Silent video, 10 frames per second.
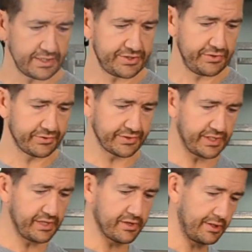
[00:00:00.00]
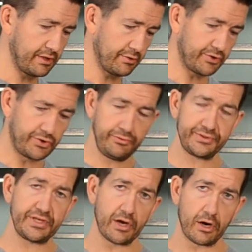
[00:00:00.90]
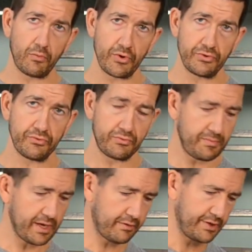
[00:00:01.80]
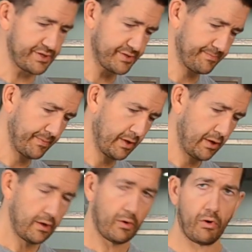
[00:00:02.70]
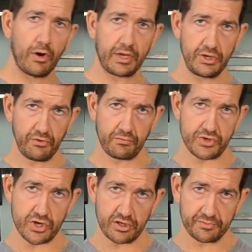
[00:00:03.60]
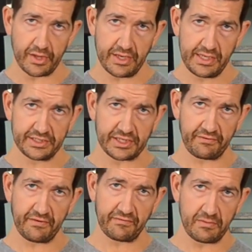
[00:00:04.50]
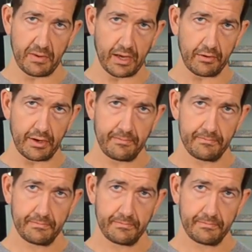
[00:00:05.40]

and this uses either 2 CR123 batteries, or it can use a rechargeable 18650 battery.